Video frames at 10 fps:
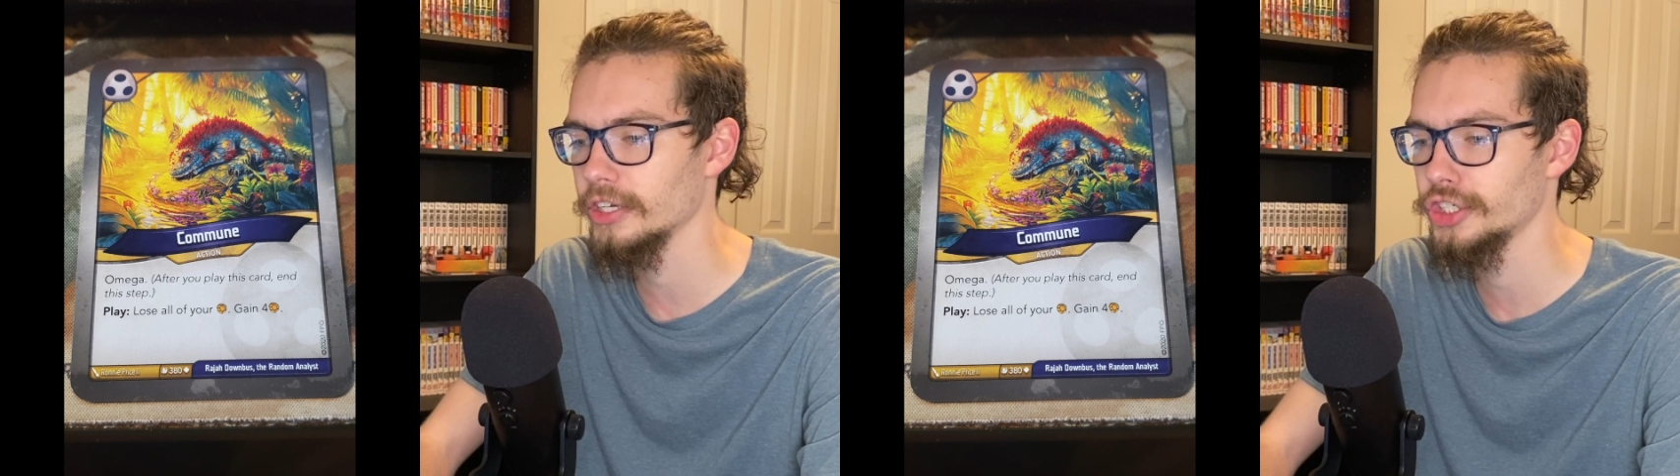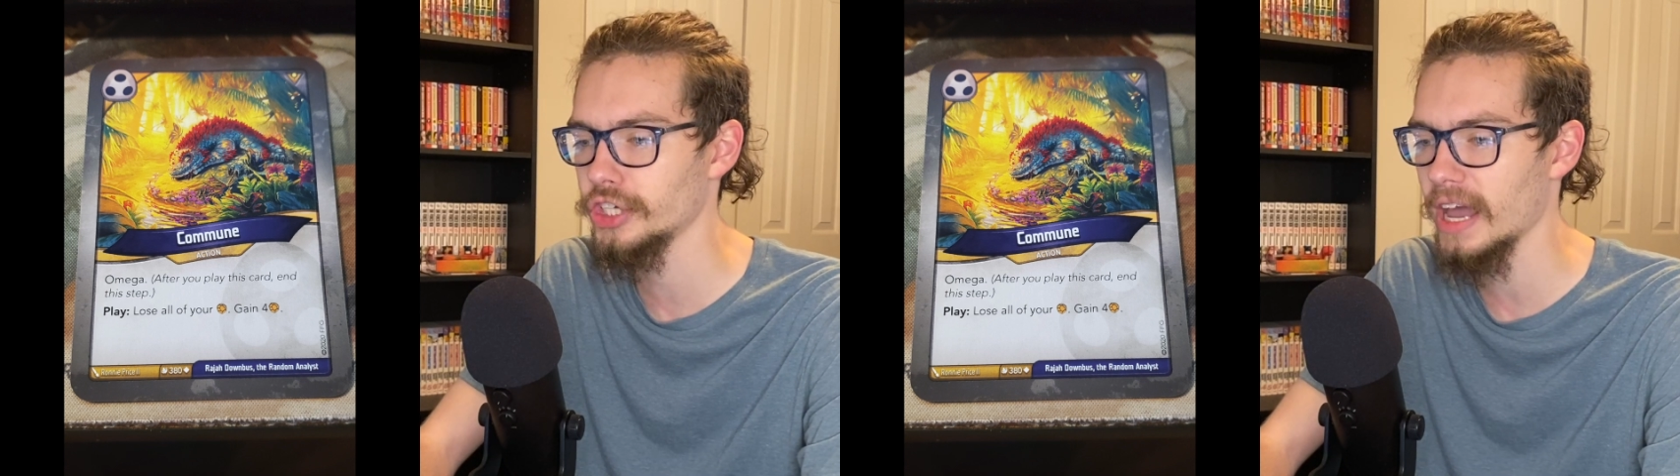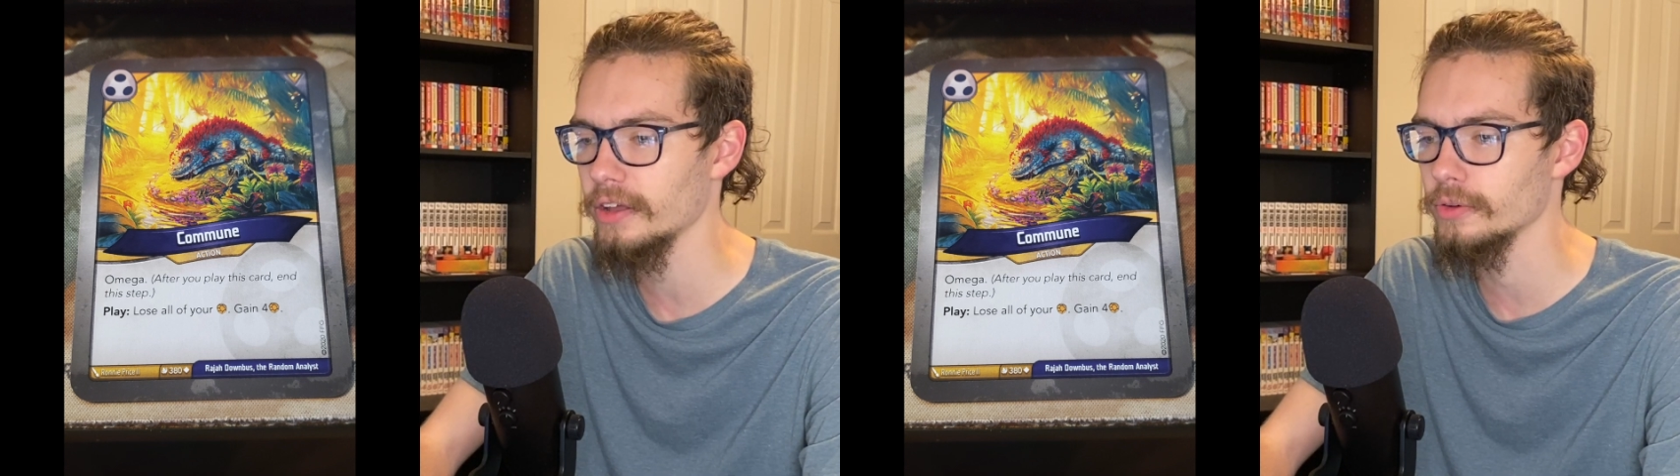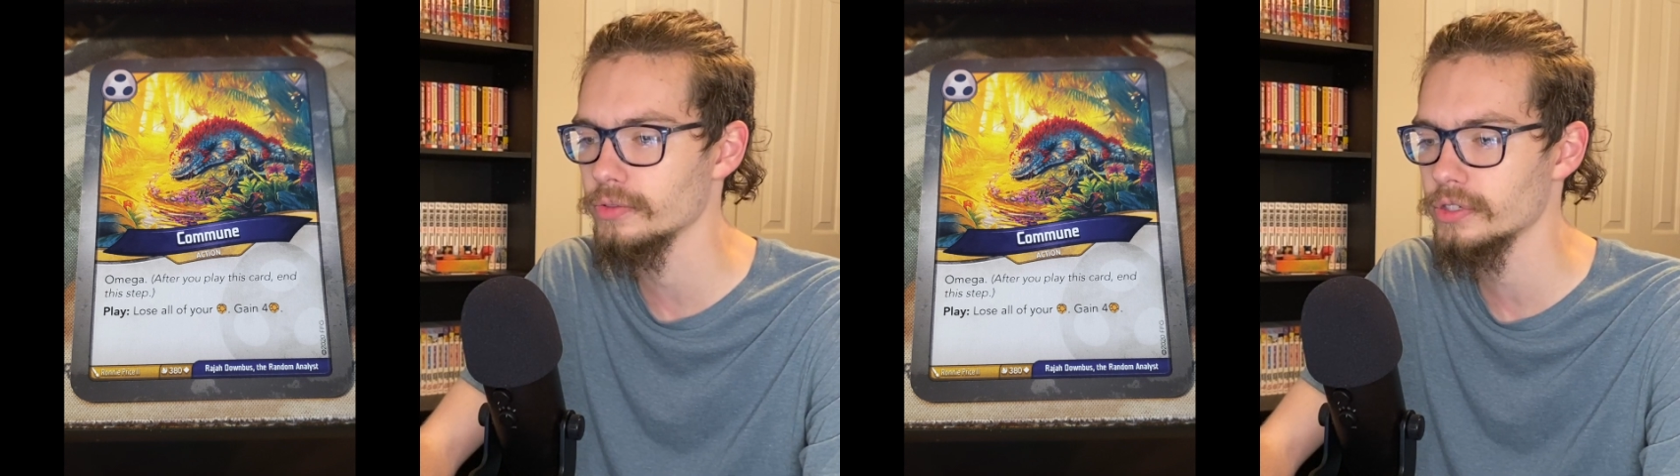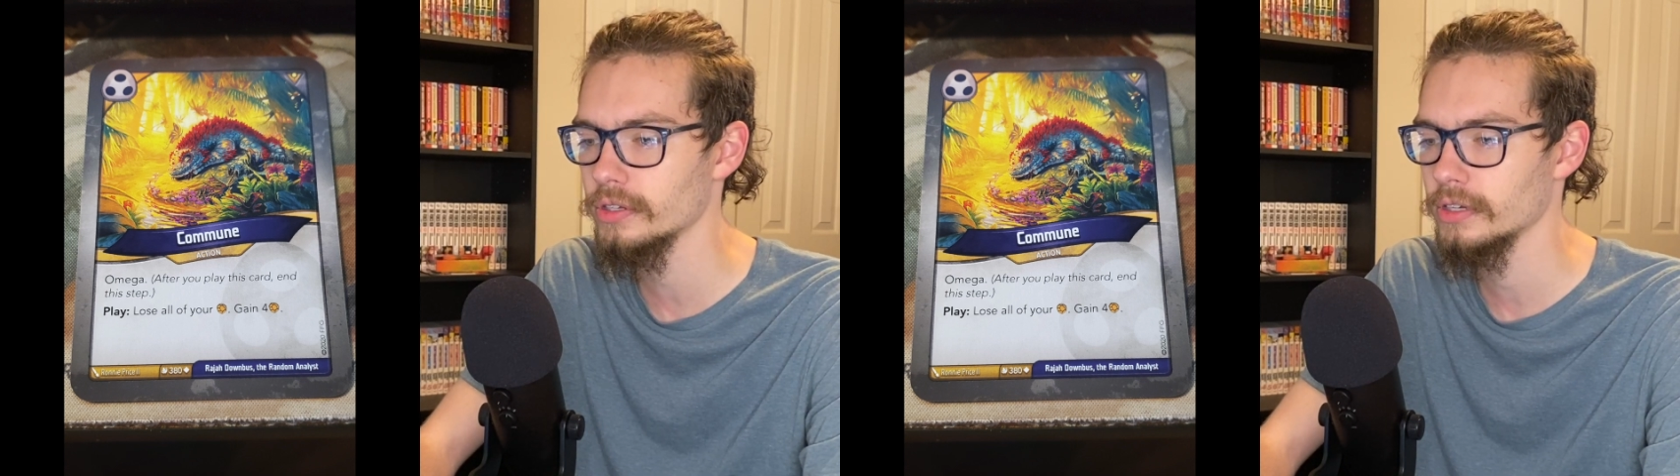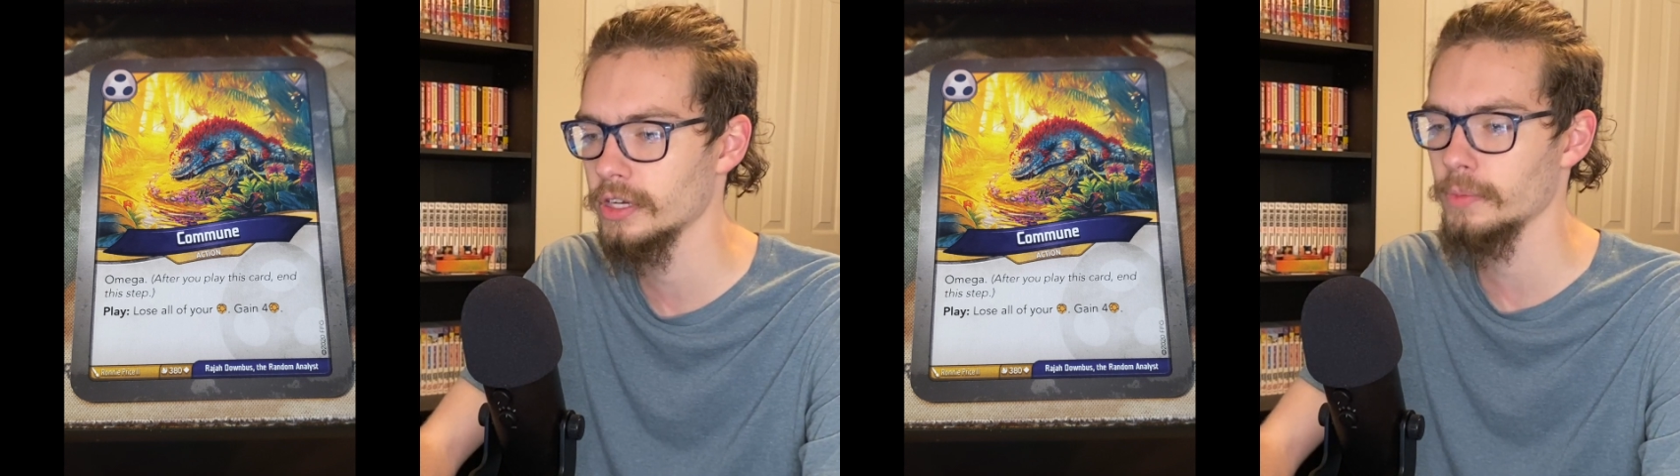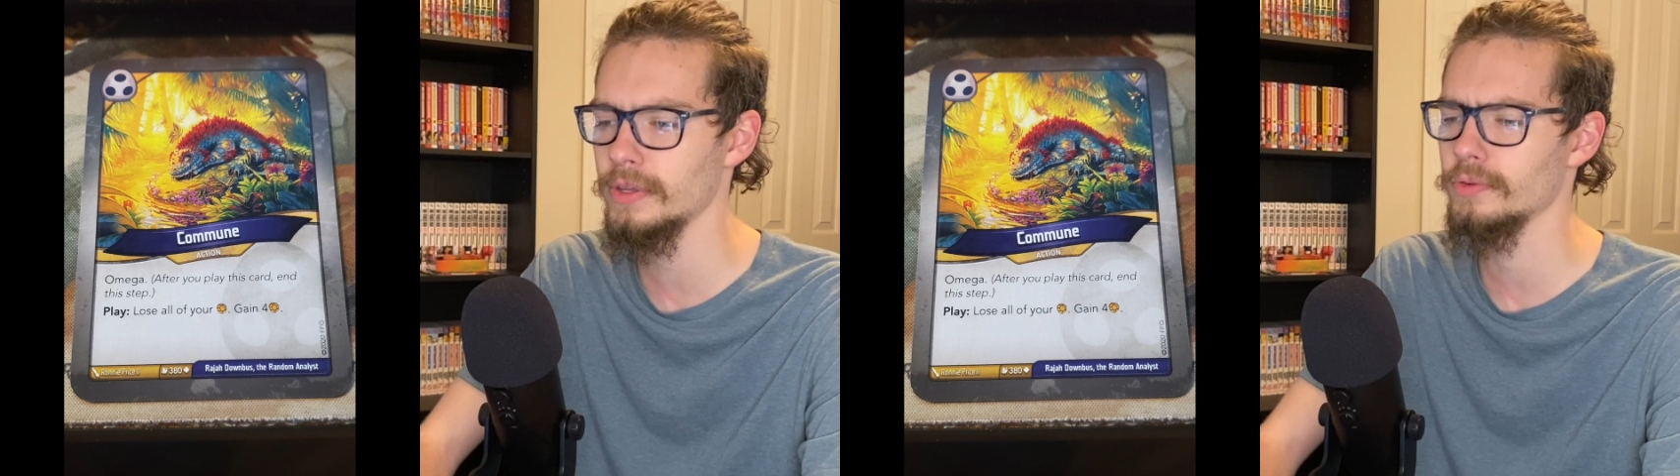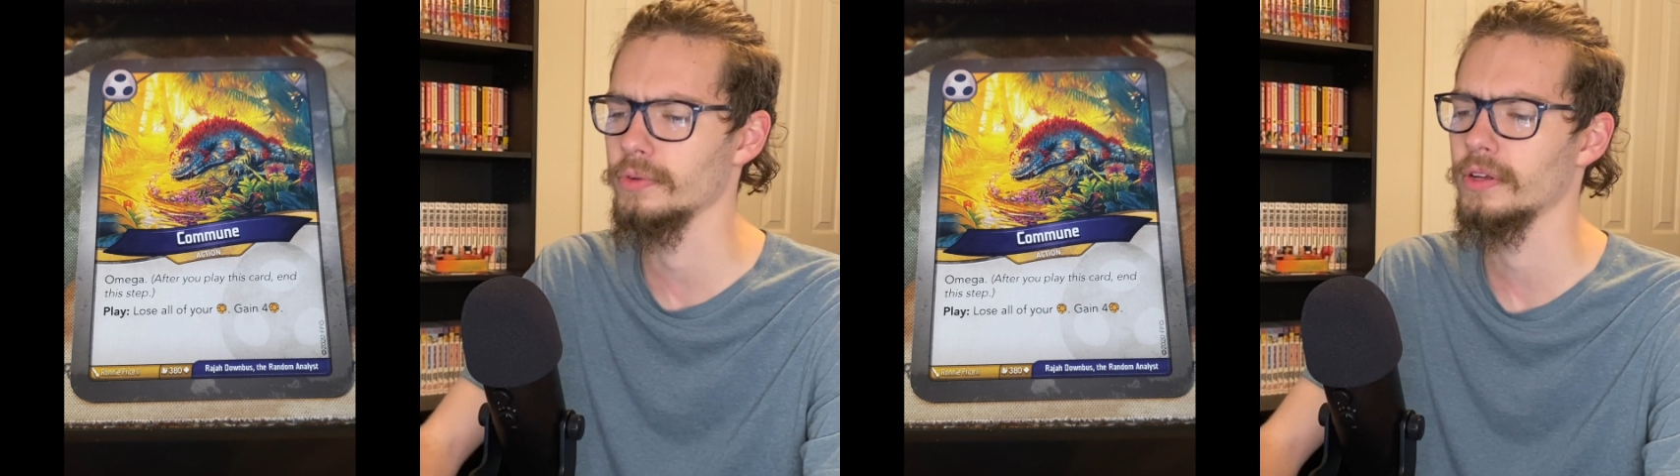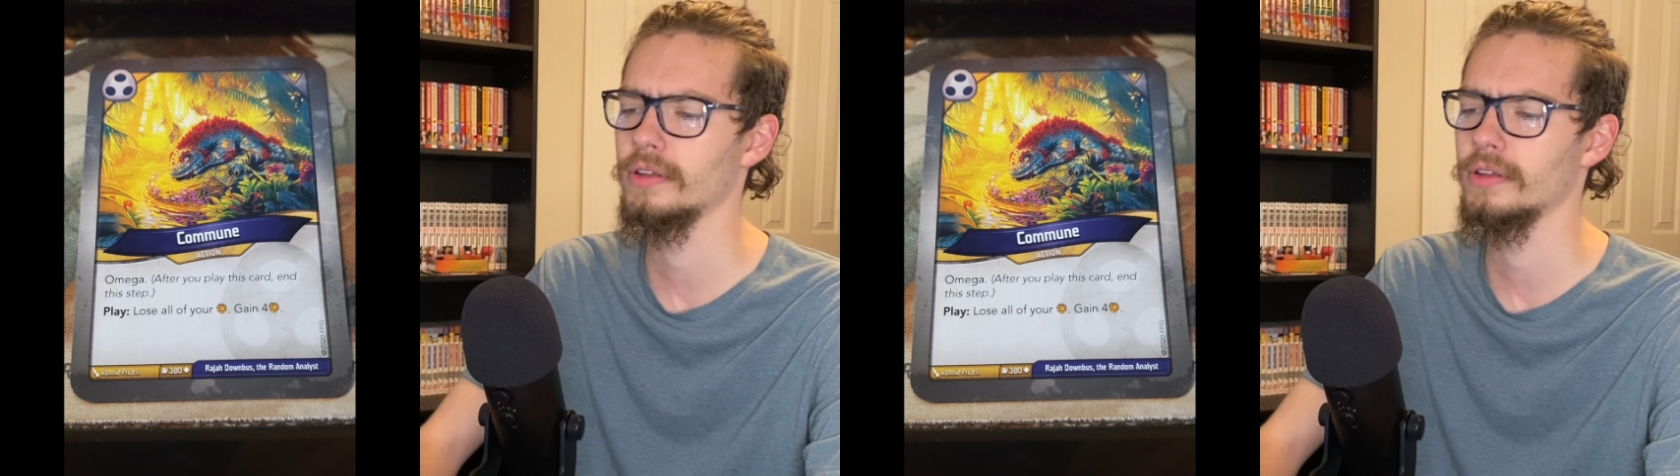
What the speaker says: Shadows Commune.